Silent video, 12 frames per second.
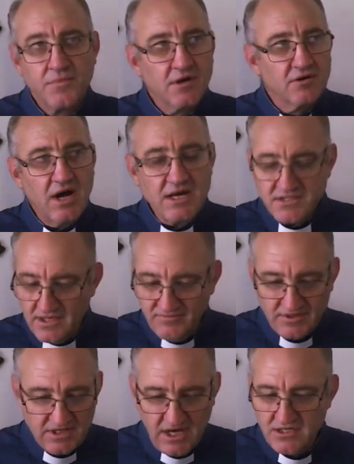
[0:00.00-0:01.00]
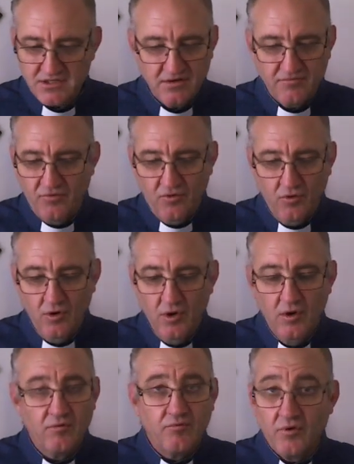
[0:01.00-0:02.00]
Christ's invitation
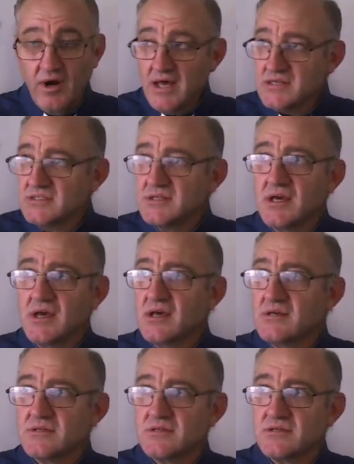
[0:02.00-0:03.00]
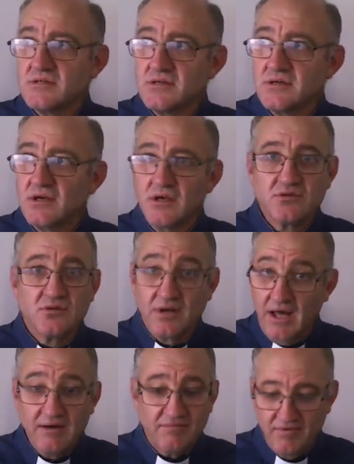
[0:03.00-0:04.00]
for us is to
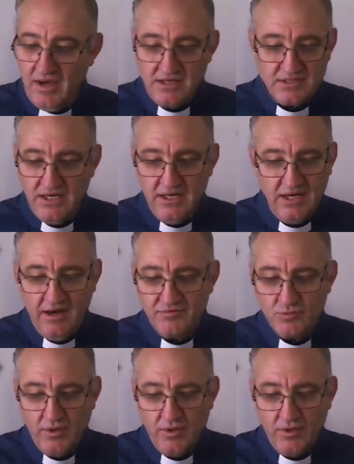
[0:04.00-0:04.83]
love as he loves,